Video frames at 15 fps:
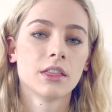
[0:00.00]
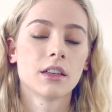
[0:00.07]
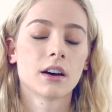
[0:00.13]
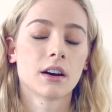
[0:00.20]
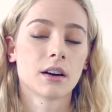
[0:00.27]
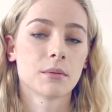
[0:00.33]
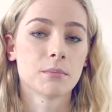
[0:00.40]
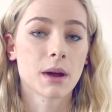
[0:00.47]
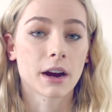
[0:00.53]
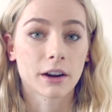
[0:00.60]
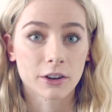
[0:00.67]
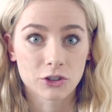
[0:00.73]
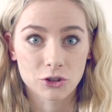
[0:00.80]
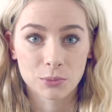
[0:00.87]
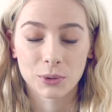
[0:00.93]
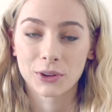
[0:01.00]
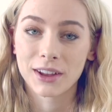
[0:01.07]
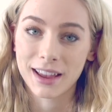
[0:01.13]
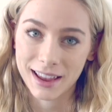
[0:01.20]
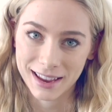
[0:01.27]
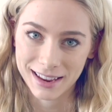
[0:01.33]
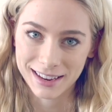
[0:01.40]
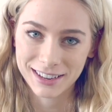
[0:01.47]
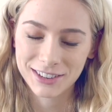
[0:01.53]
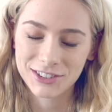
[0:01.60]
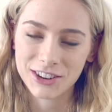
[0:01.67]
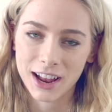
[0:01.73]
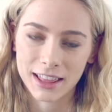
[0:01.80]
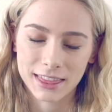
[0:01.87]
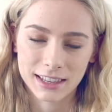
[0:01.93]
the marriageable age
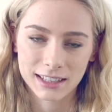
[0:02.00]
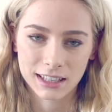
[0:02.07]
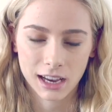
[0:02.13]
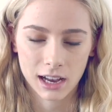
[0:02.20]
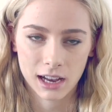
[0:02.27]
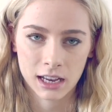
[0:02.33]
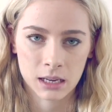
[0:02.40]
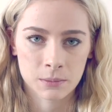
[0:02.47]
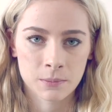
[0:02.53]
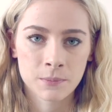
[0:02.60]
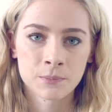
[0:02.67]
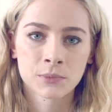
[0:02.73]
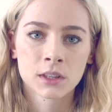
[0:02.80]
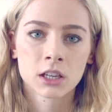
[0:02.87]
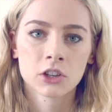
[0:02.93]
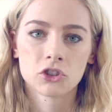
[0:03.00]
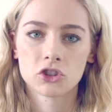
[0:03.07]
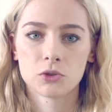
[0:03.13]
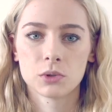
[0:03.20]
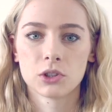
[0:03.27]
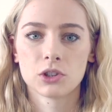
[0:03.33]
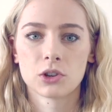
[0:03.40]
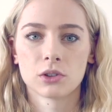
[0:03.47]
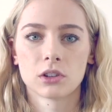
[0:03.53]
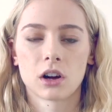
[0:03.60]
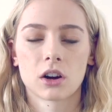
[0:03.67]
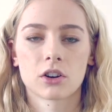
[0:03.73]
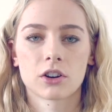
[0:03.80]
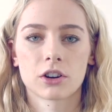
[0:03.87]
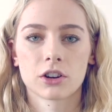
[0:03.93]
at the time, she was no
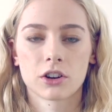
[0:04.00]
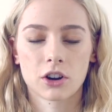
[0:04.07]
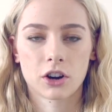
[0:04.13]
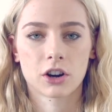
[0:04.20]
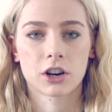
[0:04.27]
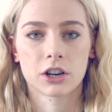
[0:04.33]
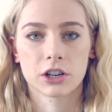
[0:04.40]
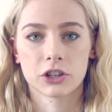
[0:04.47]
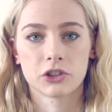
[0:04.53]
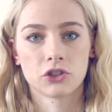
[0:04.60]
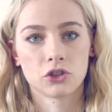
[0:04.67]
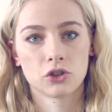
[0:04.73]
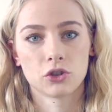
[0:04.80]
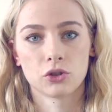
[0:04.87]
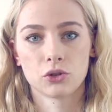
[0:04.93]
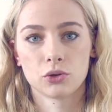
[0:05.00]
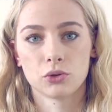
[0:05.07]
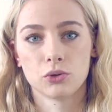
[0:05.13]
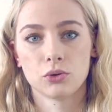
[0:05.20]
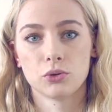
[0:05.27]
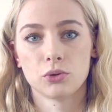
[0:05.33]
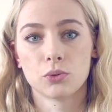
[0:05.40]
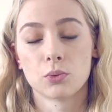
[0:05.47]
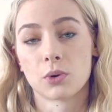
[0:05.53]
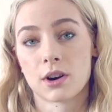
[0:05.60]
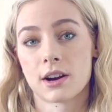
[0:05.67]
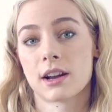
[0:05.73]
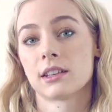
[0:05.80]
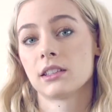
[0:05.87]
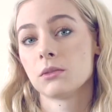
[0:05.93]
longer encouraged to
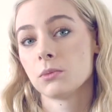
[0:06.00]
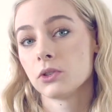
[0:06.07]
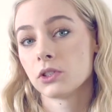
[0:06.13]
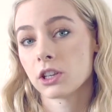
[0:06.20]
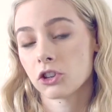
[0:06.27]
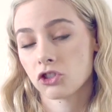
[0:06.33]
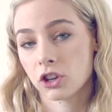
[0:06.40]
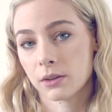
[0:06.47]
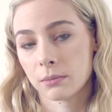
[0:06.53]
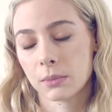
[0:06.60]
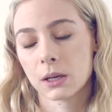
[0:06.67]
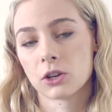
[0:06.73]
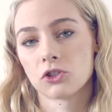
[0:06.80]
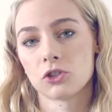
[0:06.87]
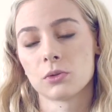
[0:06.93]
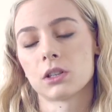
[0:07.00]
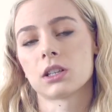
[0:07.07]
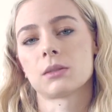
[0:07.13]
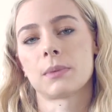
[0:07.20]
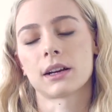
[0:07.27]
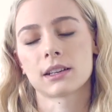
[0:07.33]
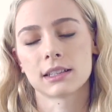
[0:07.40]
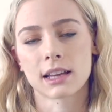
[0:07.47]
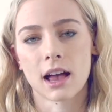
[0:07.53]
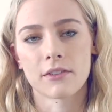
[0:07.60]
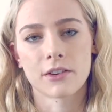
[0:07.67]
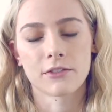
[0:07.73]
work as a musician because she was expected to have